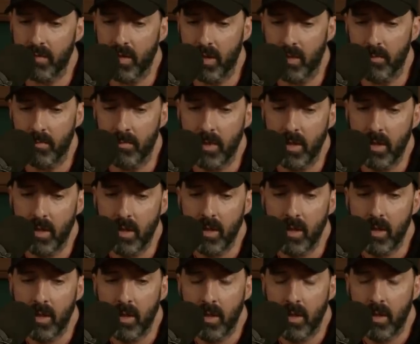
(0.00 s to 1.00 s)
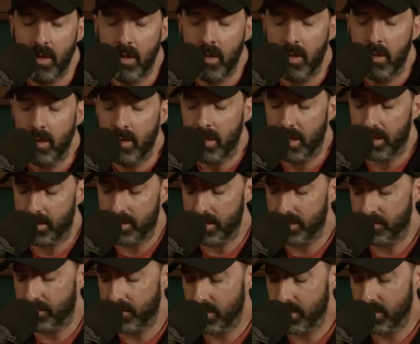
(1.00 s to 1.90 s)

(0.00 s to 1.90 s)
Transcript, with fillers: Um, like the, for